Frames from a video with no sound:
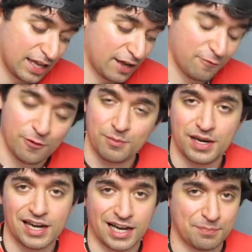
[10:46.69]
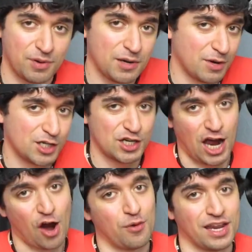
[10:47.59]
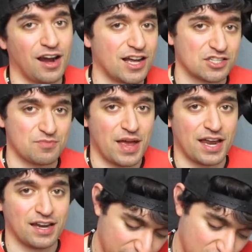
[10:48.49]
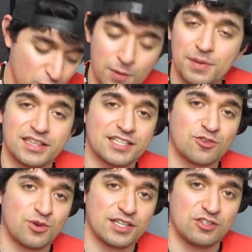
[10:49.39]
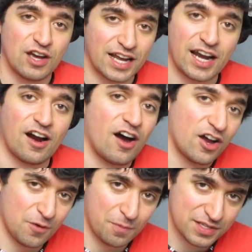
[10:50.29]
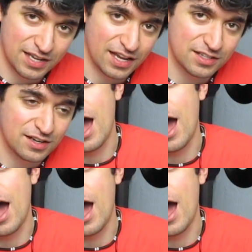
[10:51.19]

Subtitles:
And for me, like pretty much I already lost, man. If you wanna beat this quiz, you gotta get 100%.